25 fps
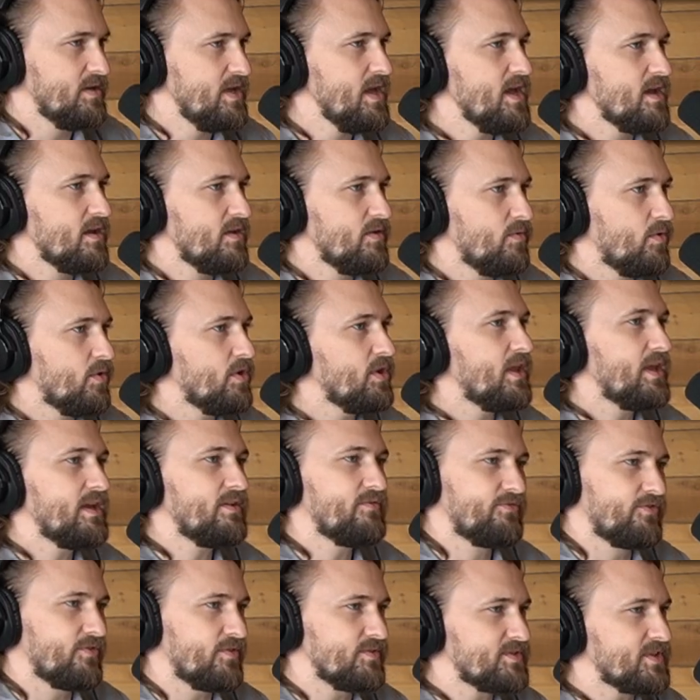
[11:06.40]
Yeah, or like
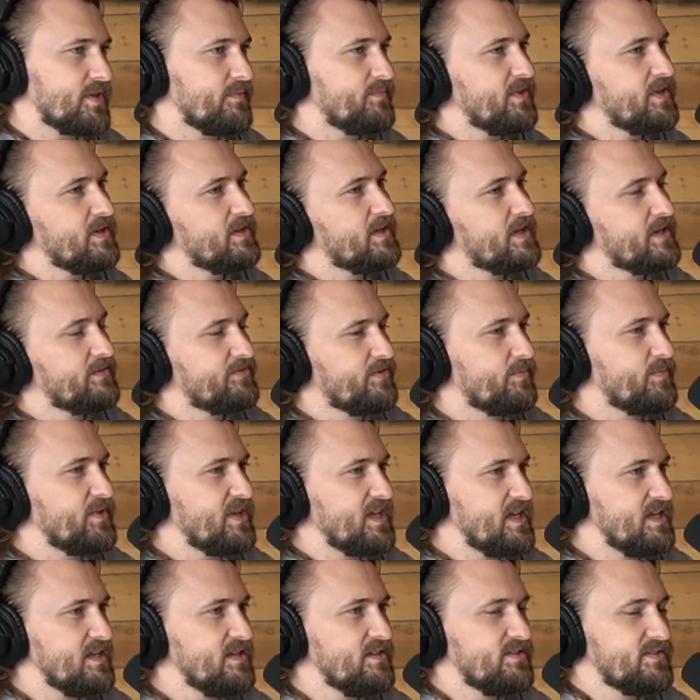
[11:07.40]
something like from
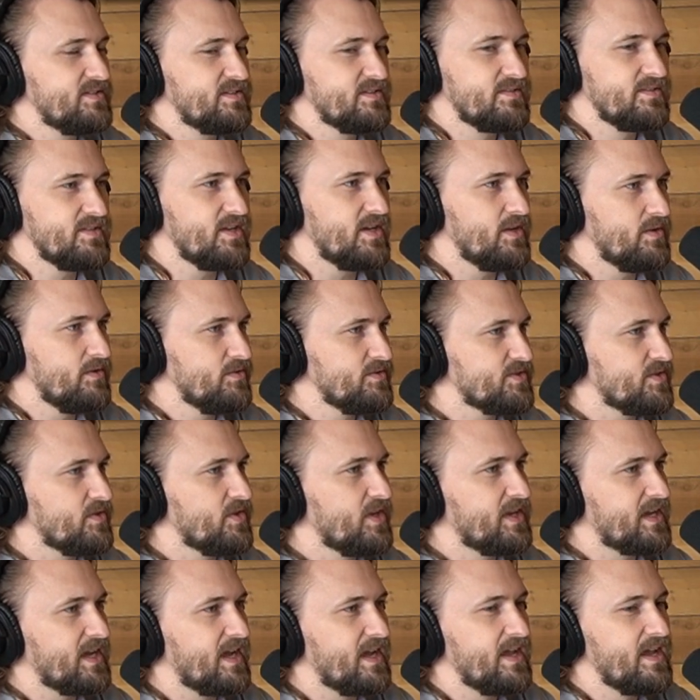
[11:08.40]
the East, So like I